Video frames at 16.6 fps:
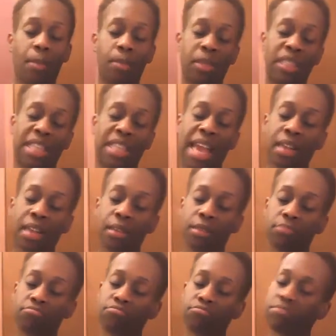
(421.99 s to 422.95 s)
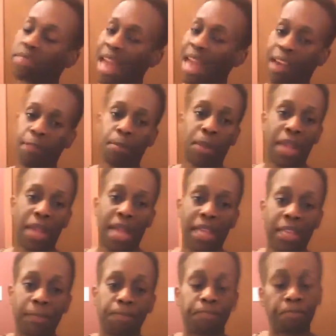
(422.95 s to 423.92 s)
mistake, lack of planning.
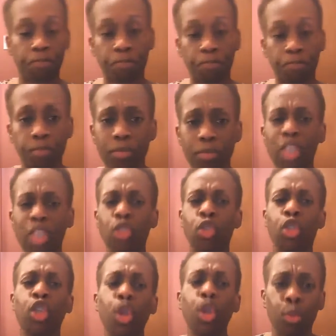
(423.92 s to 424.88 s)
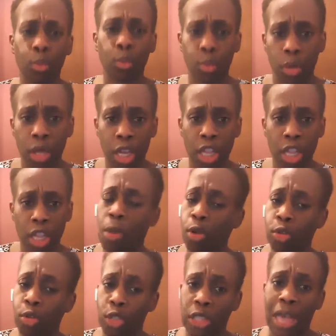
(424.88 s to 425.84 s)
Two, the
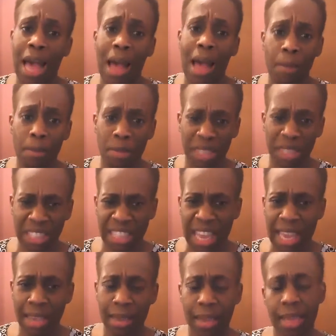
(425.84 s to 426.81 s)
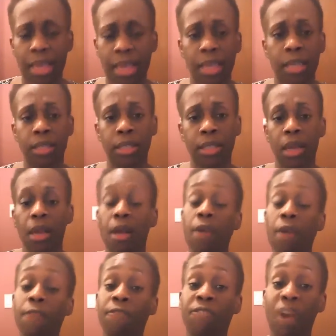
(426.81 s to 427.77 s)
most common mistake is
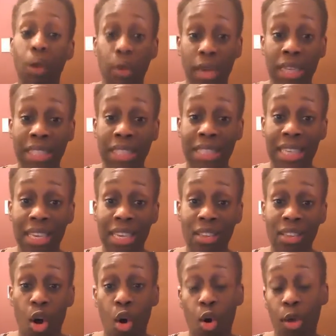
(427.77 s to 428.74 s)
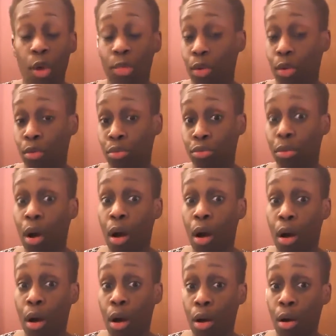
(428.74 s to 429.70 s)
focusing on the
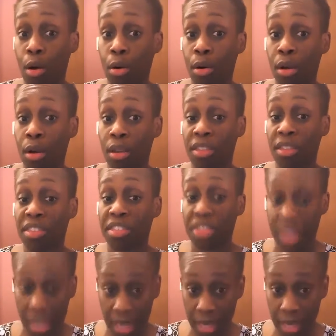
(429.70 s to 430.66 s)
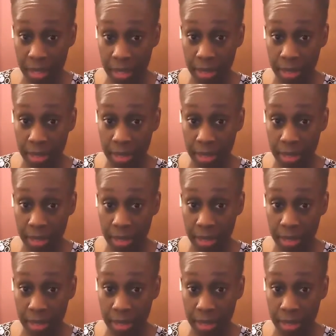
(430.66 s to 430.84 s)
wrong things.